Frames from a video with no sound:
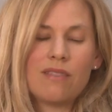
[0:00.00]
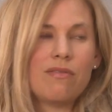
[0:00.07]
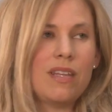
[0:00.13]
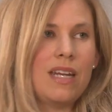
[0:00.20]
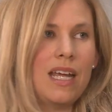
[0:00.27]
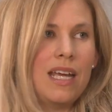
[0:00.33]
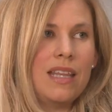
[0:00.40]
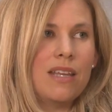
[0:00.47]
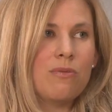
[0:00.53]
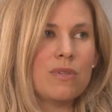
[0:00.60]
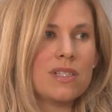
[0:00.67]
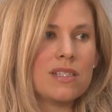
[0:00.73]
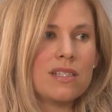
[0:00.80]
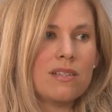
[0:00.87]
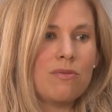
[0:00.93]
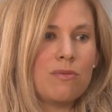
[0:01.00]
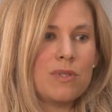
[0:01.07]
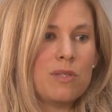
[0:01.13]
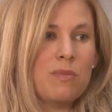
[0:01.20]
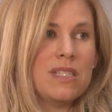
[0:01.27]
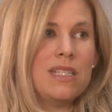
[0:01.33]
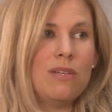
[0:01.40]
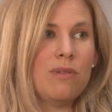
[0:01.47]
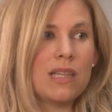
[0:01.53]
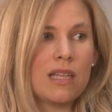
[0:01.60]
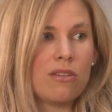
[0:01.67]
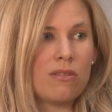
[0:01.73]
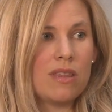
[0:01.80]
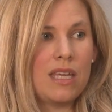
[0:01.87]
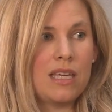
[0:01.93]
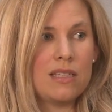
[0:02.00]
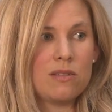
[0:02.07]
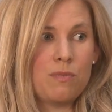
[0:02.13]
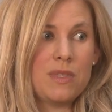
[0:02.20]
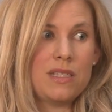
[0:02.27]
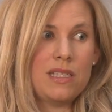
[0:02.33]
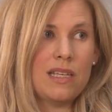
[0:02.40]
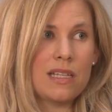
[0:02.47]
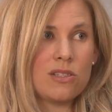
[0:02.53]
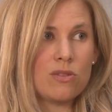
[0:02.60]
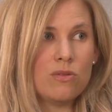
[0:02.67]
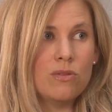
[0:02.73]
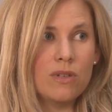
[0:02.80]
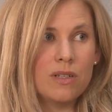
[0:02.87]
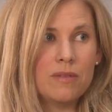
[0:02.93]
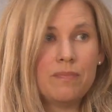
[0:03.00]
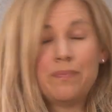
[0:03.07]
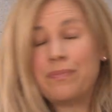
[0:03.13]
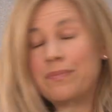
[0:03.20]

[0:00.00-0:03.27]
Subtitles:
of the day that was busy with other things, busy at school.